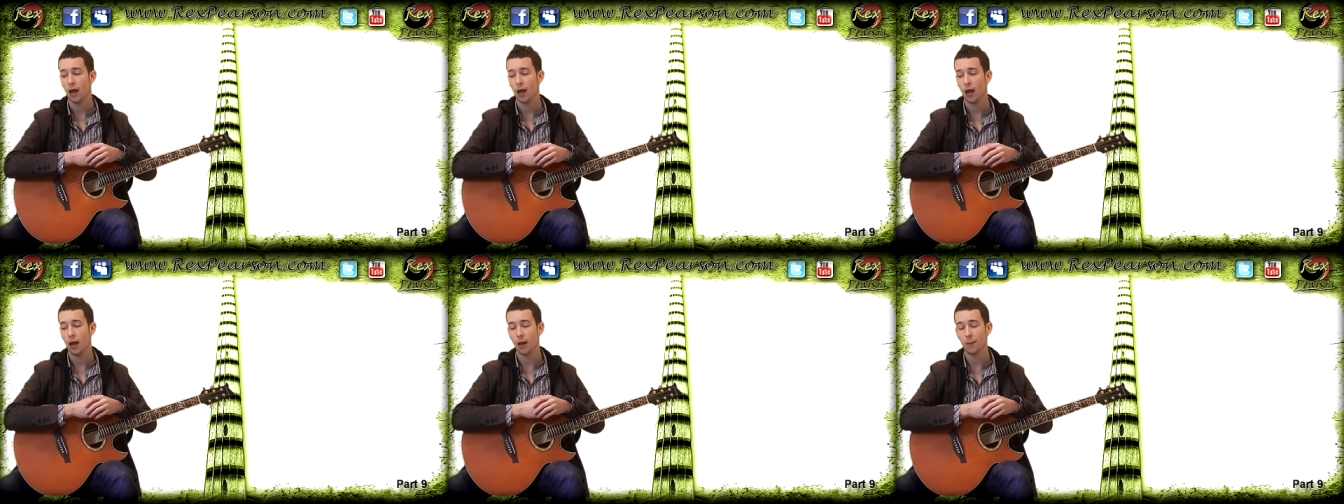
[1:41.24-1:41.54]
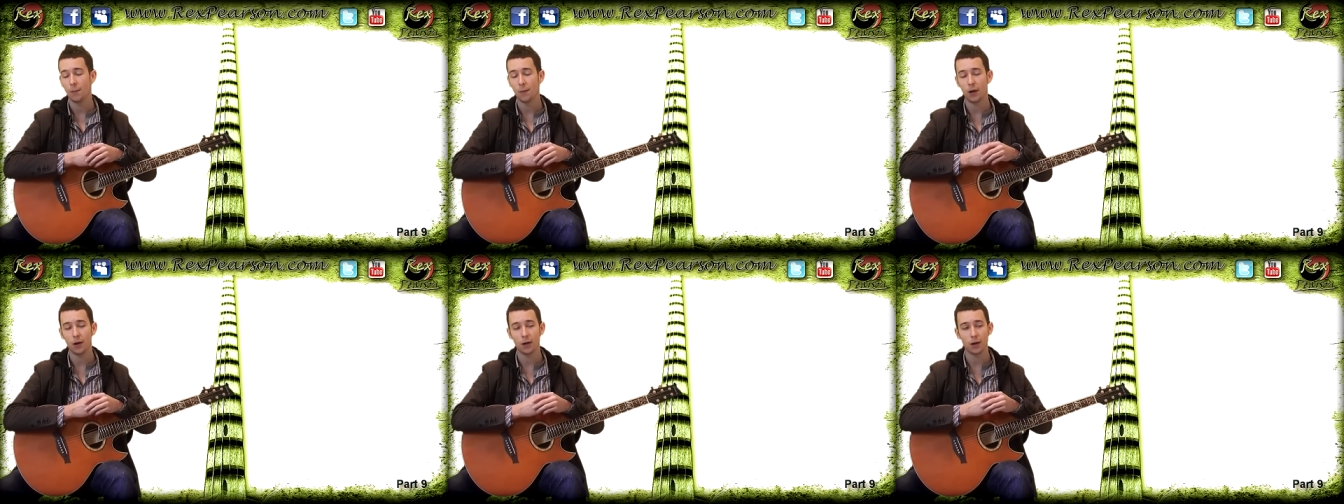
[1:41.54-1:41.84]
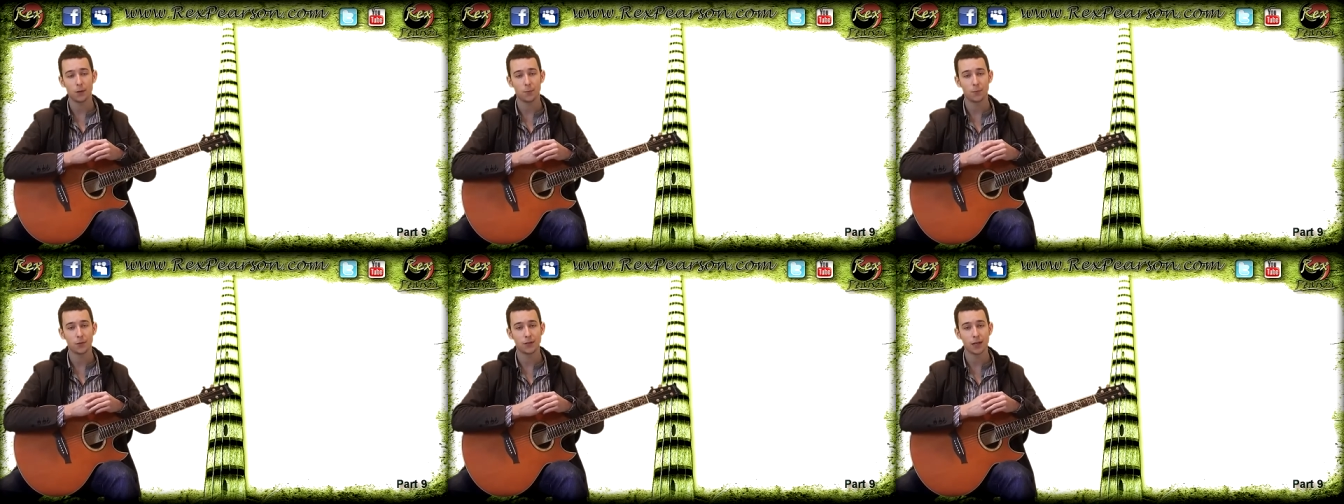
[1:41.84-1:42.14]
Um, I'm
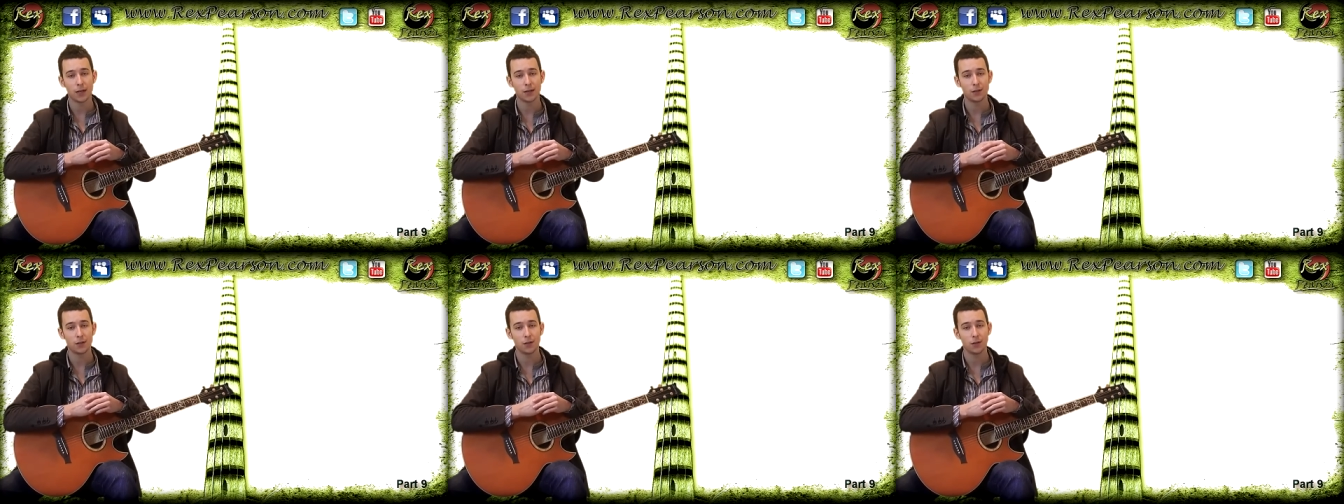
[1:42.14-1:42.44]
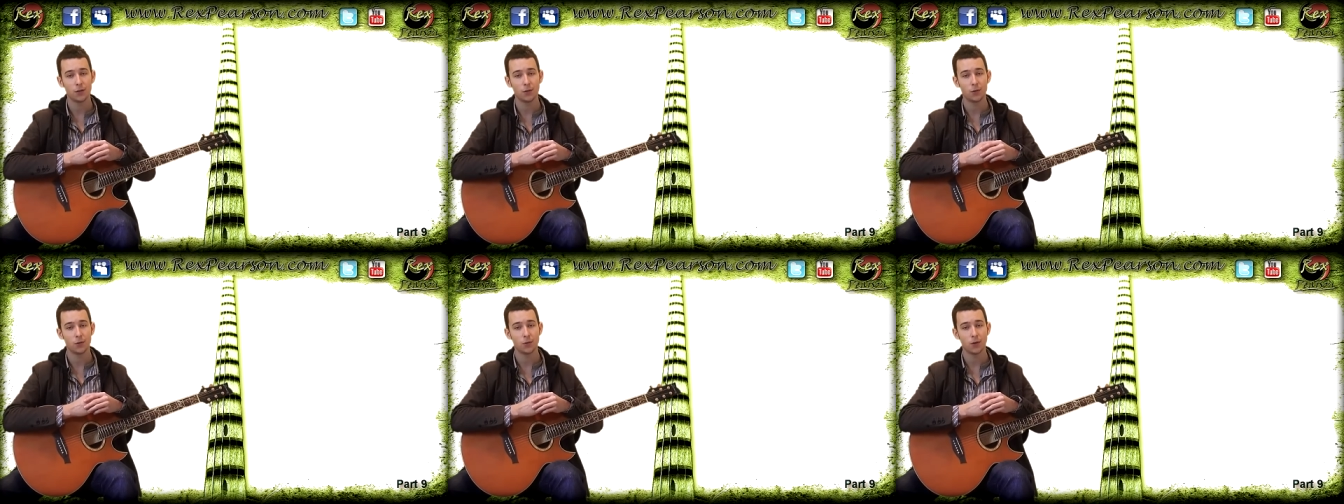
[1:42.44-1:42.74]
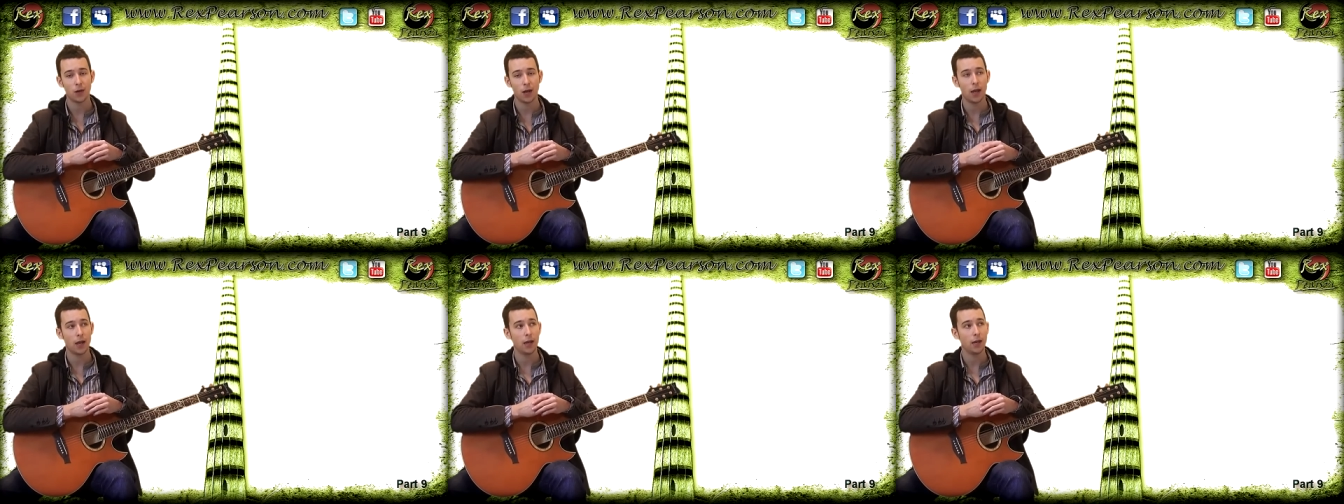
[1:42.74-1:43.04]
going to present to
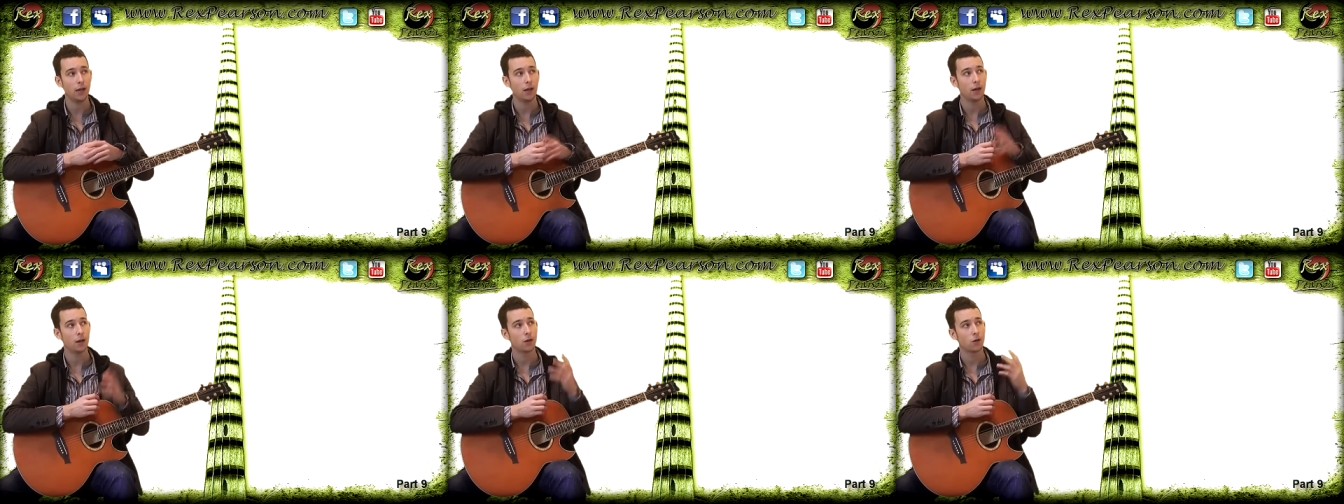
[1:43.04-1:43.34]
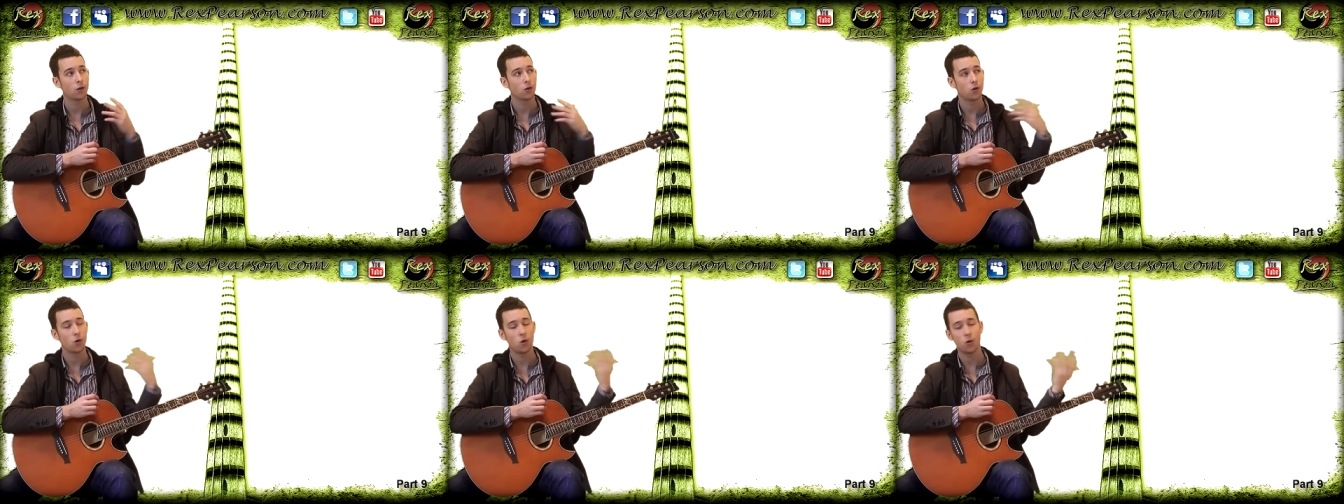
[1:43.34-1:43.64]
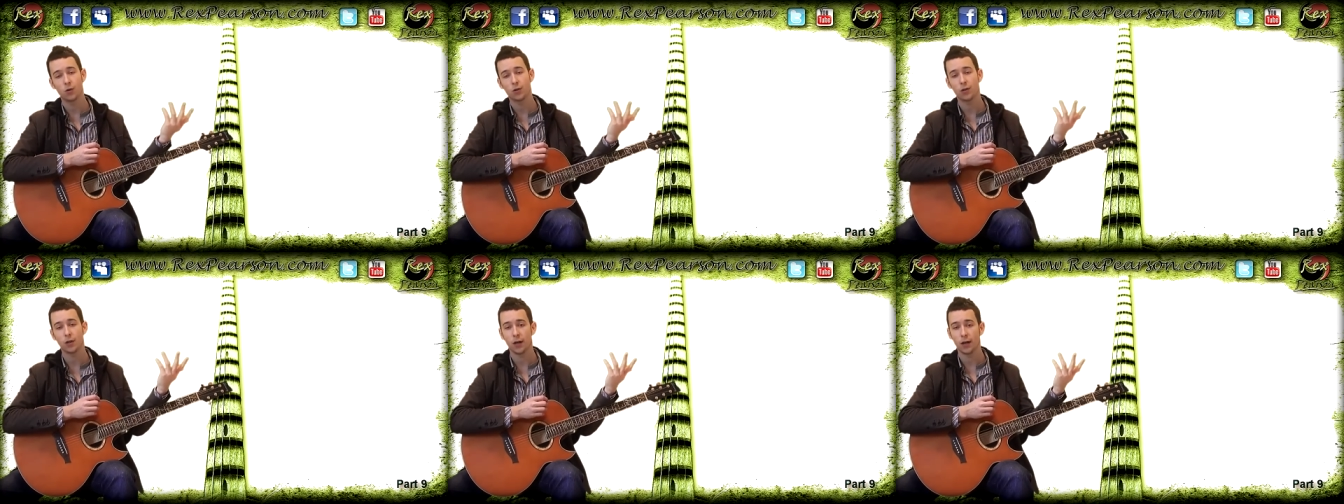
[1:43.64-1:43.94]
you a
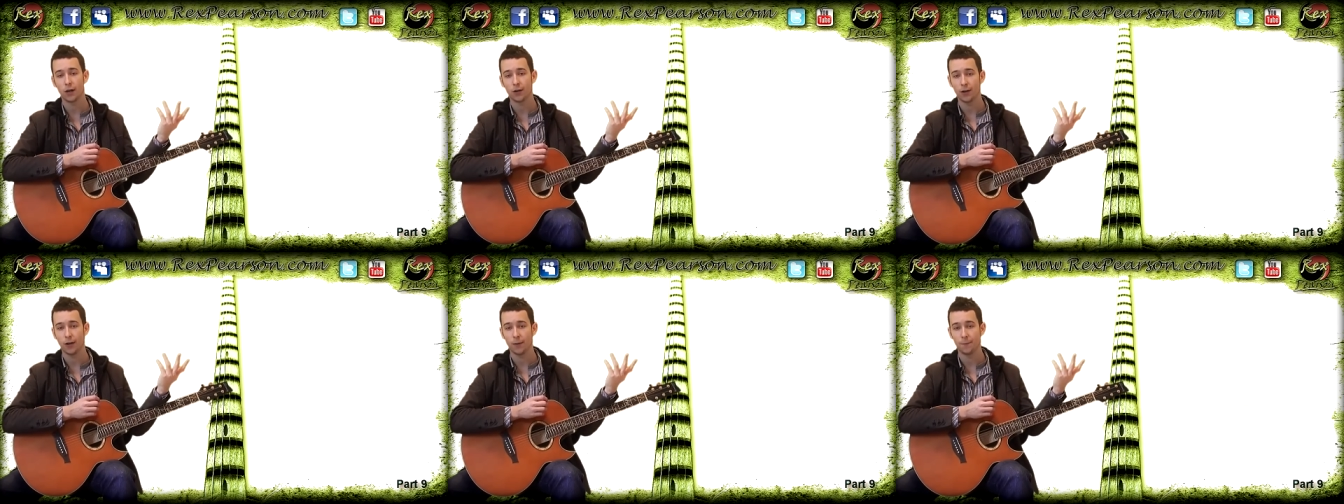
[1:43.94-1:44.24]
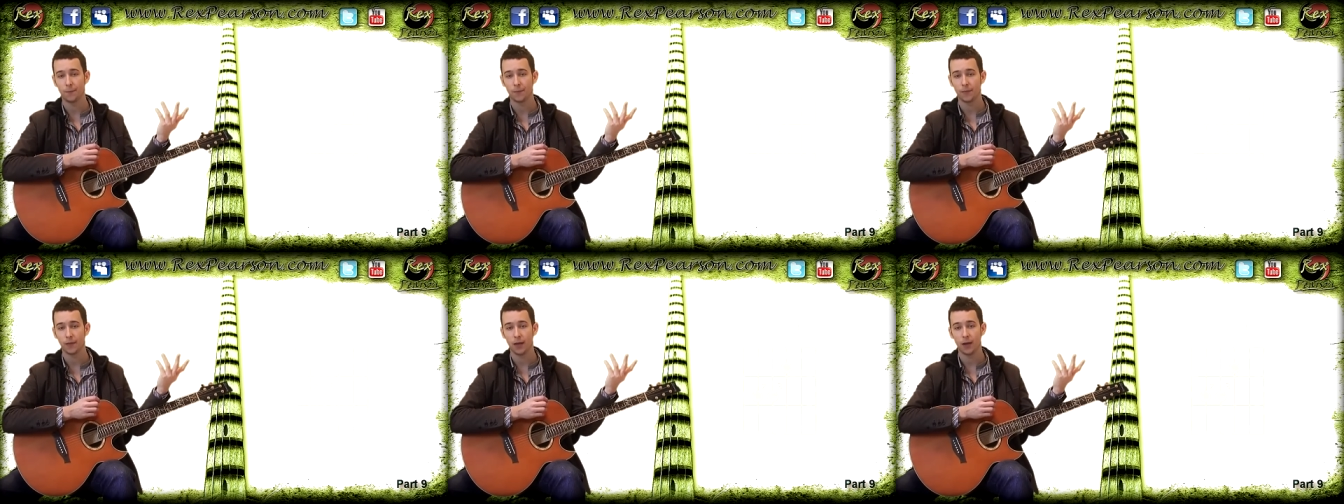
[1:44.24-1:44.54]
chord diagram.